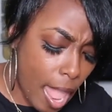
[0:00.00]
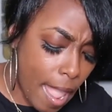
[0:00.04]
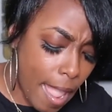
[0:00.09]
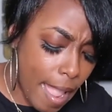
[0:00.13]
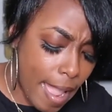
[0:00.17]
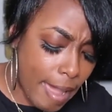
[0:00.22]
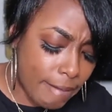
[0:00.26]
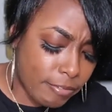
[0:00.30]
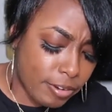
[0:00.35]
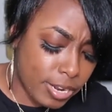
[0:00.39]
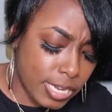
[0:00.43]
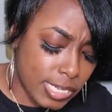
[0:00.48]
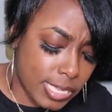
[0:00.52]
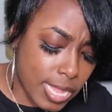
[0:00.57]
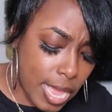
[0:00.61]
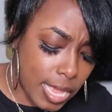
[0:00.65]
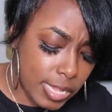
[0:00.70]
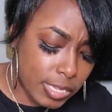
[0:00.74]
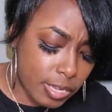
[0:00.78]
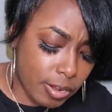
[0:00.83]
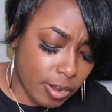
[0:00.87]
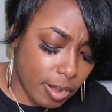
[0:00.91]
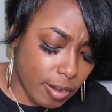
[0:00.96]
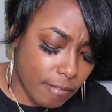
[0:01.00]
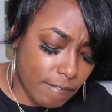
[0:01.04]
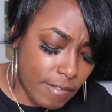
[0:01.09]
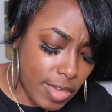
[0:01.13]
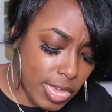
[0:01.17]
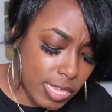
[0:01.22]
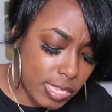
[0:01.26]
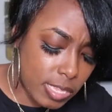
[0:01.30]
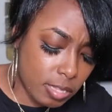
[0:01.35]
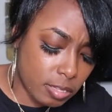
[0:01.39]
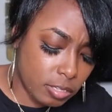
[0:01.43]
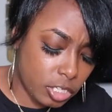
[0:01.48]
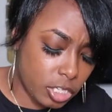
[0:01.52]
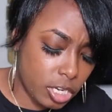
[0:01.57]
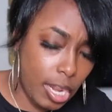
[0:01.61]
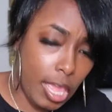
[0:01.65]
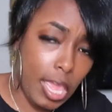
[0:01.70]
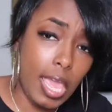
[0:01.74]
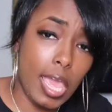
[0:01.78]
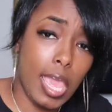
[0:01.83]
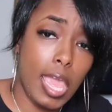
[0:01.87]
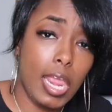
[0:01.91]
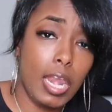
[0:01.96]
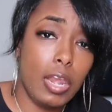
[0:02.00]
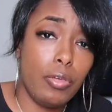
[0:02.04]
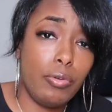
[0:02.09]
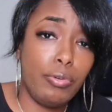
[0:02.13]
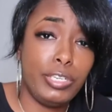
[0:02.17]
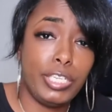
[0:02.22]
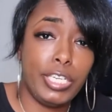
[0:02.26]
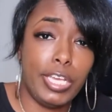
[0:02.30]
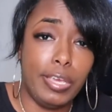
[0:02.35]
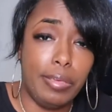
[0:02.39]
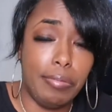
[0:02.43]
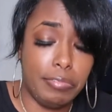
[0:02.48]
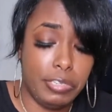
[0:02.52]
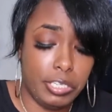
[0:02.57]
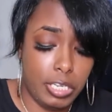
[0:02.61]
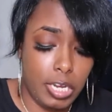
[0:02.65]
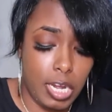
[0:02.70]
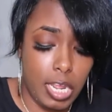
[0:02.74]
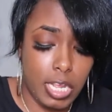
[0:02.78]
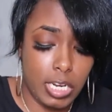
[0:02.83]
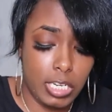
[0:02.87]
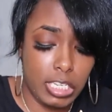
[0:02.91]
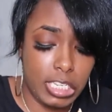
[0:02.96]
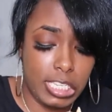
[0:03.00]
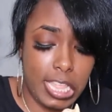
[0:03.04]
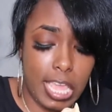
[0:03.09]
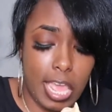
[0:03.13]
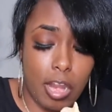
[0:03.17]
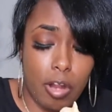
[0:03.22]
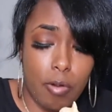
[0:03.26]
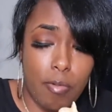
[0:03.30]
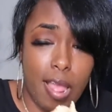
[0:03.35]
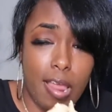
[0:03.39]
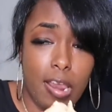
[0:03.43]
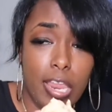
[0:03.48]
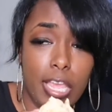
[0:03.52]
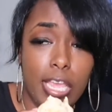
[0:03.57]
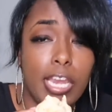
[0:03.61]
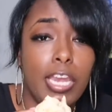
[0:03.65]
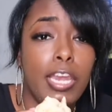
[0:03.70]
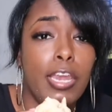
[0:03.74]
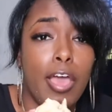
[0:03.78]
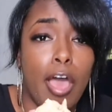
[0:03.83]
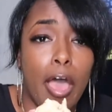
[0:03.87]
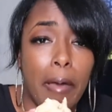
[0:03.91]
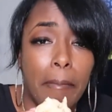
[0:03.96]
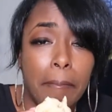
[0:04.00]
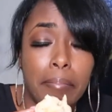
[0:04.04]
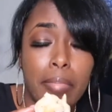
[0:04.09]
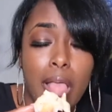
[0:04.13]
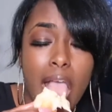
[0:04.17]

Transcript: after he socks her in the face, Shanika ain't do shit. Shanika just standing around looking dumb.